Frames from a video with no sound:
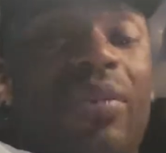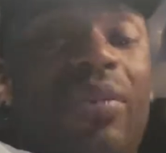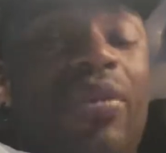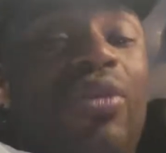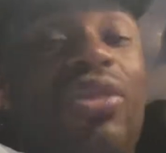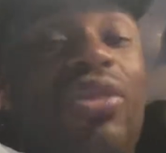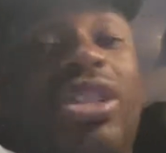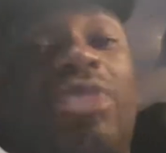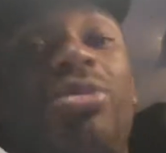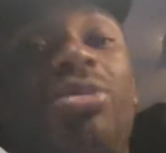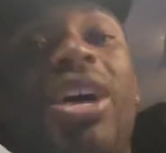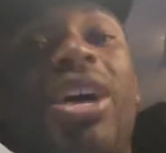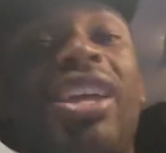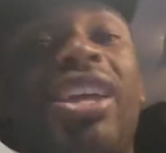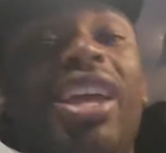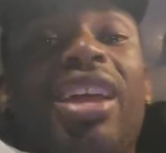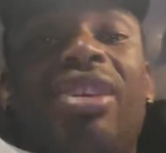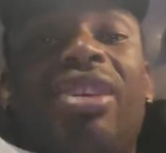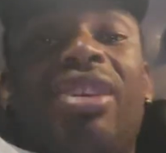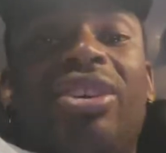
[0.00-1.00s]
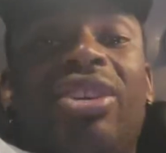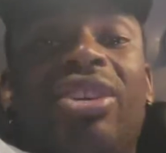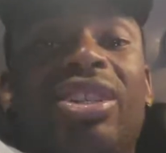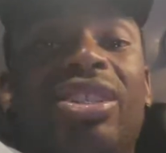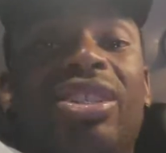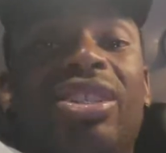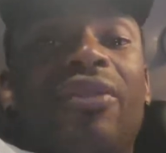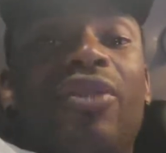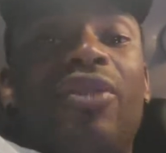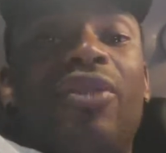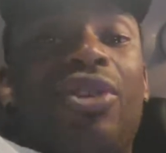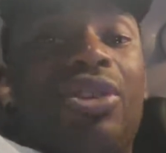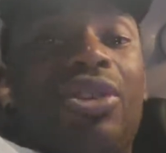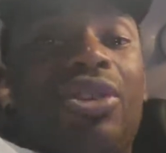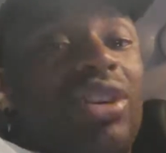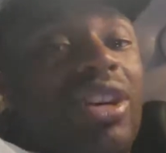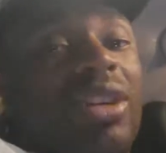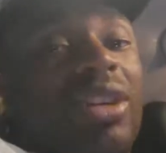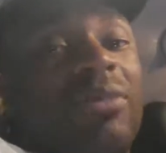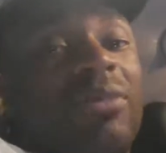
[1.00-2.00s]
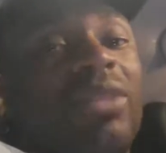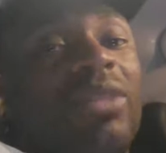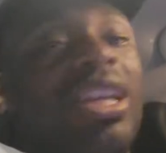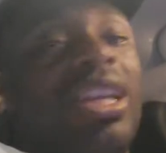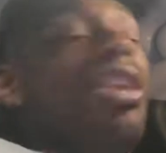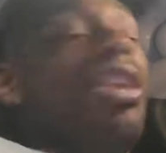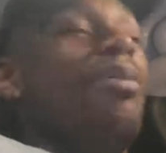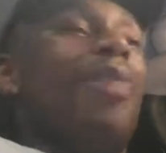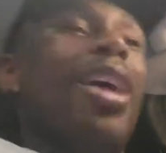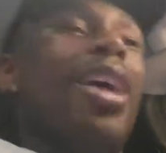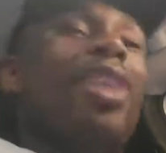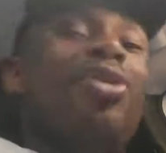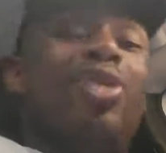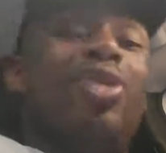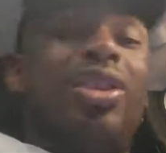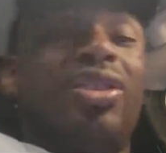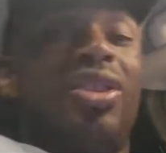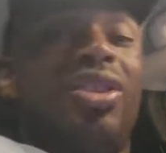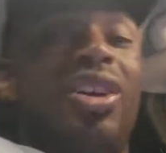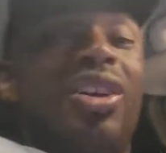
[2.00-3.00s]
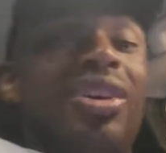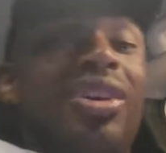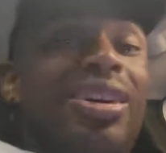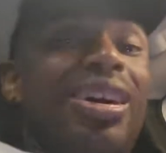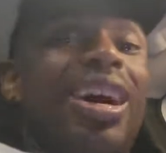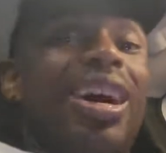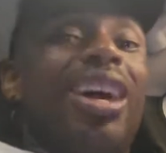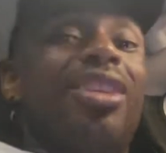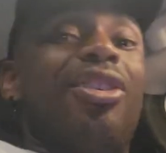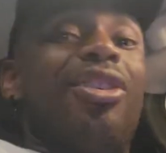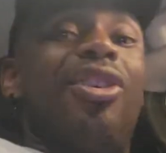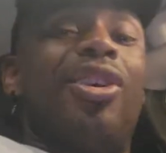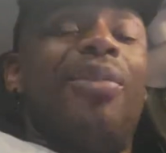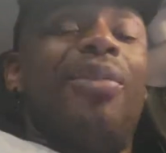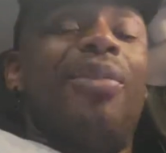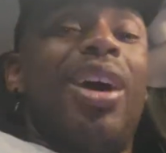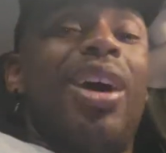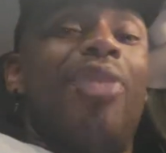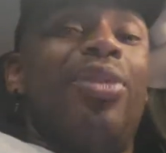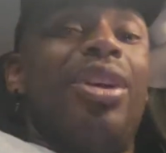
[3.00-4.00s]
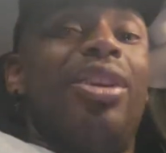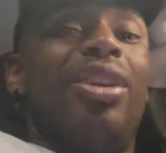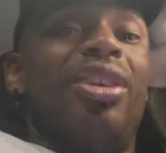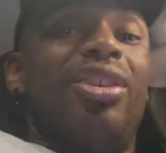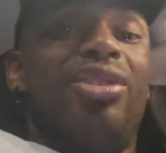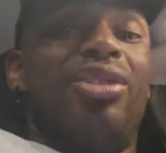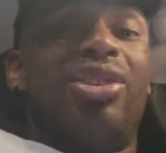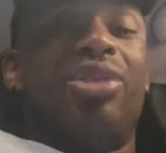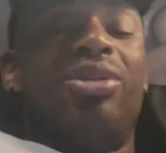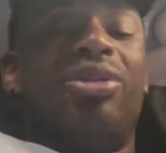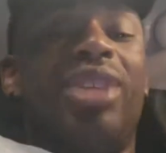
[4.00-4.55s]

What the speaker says: I mean, with the Spygate and all that stuff going on, Patriots are kind of on my radar too.